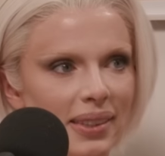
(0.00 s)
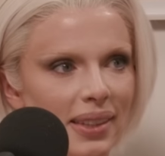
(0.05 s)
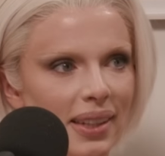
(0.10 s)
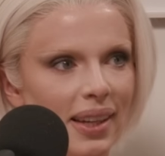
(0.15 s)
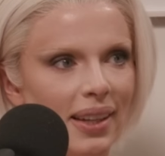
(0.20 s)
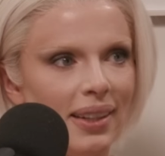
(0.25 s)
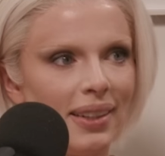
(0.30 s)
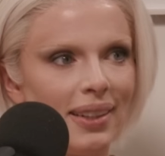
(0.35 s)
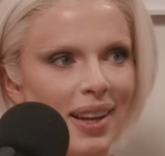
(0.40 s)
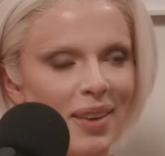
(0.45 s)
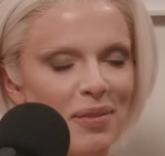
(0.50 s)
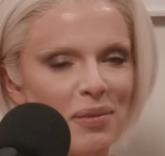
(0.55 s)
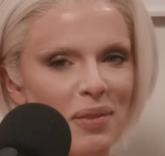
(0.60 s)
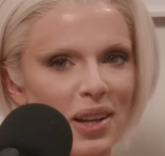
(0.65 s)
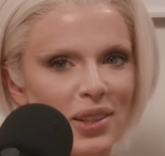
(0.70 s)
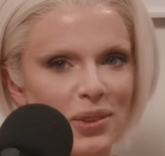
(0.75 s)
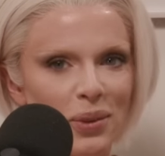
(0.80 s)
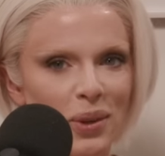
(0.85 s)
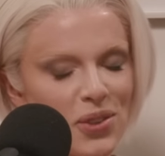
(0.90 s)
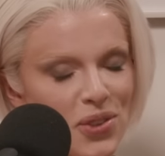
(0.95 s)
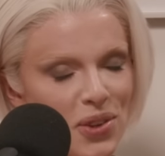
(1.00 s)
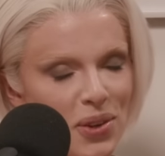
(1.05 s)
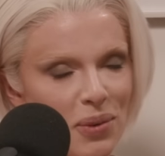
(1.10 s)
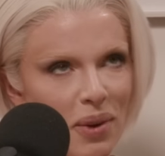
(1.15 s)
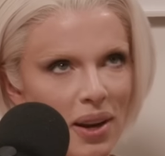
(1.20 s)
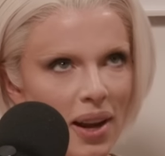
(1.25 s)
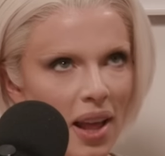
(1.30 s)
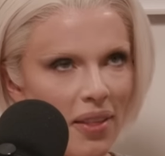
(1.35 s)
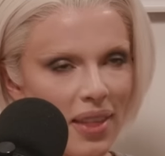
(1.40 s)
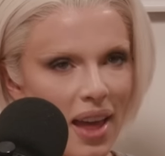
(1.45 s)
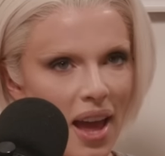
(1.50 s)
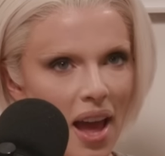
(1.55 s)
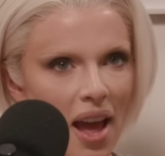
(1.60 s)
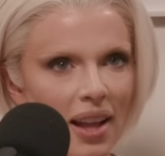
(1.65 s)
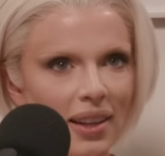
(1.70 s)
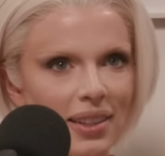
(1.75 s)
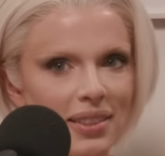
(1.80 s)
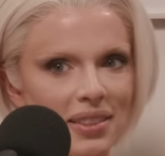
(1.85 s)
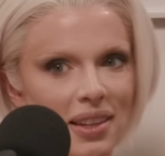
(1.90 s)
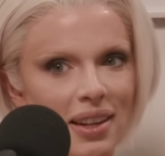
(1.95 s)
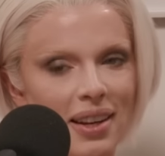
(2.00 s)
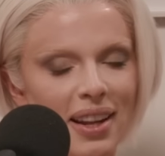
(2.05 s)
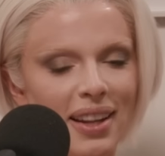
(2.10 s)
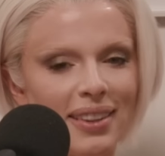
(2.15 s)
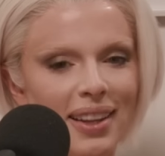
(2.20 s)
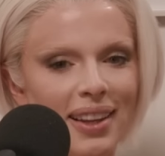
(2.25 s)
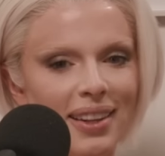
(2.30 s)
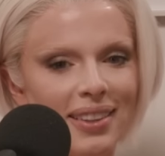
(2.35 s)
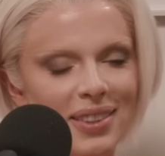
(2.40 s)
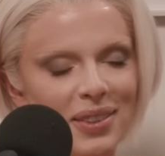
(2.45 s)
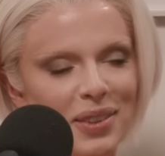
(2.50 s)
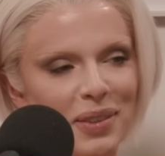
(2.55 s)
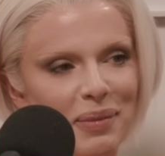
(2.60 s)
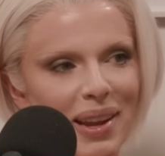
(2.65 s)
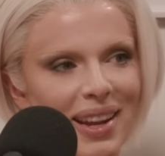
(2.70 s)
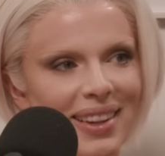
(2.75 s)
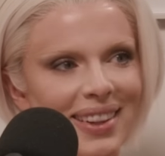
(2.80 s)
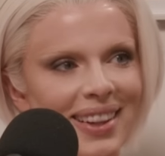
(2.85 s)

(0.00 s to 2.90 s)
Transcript: and i'm a tortured one at that and i'd like to remain